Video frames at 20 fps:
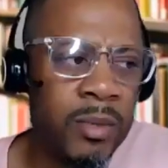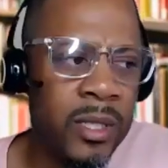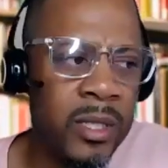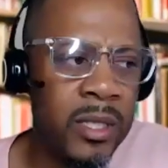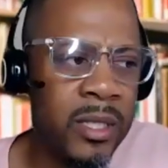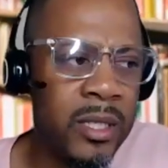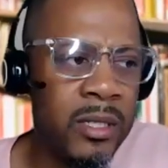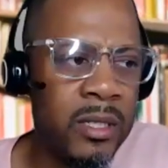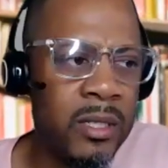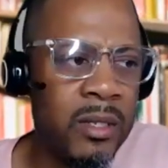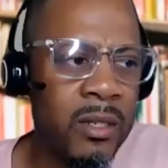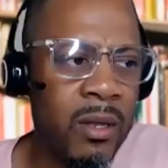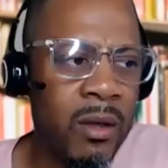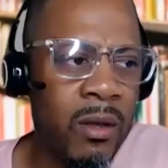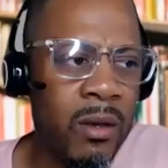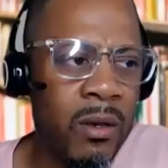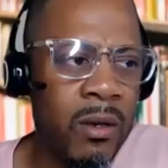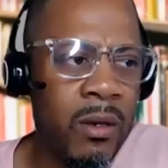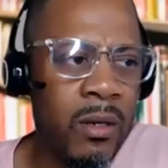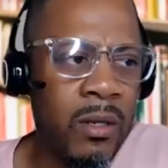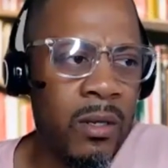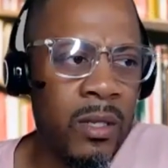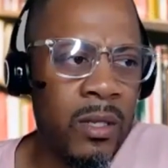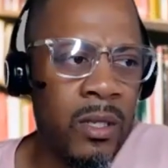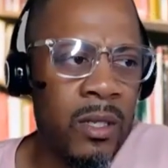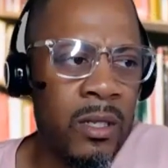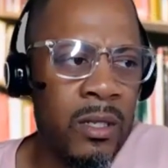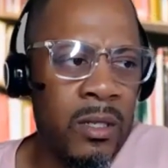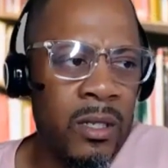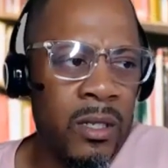But this
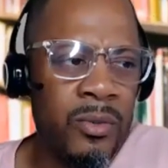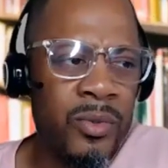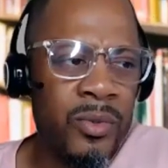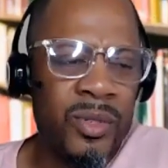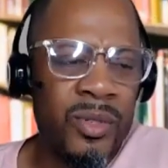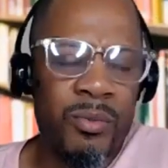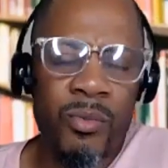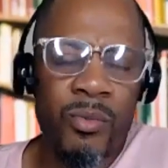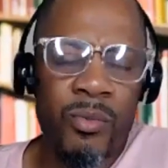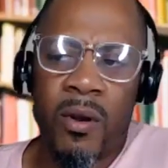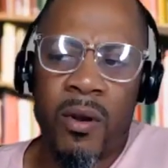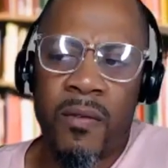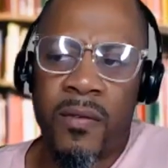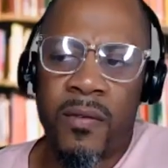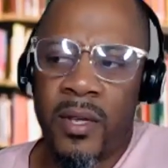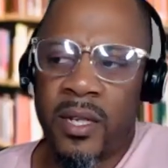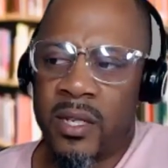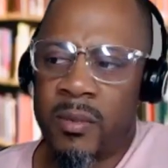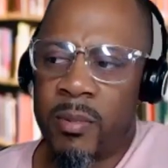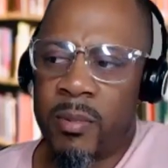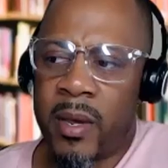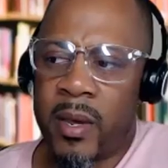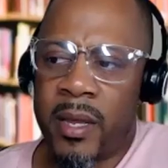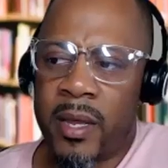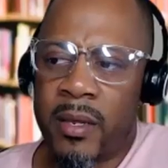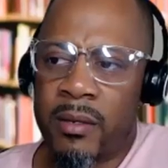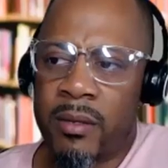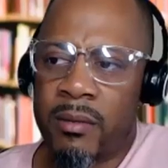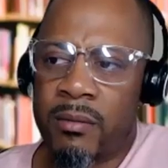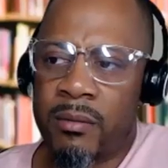was more of
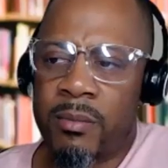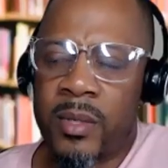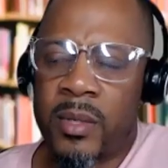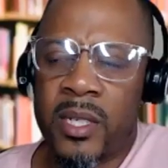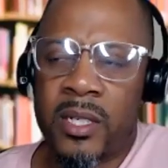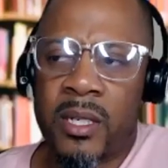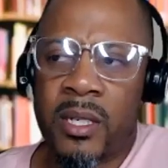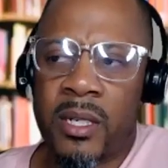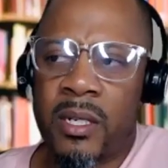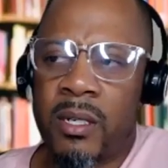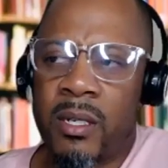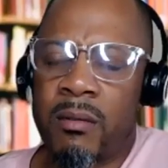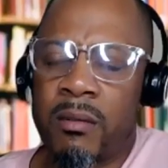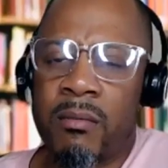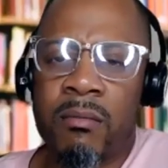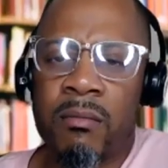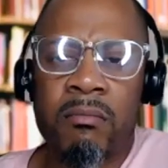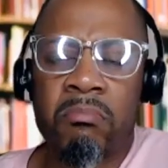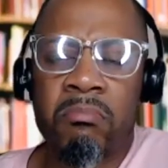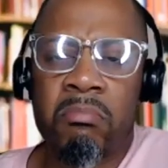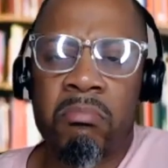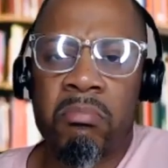inspired piece. I didn't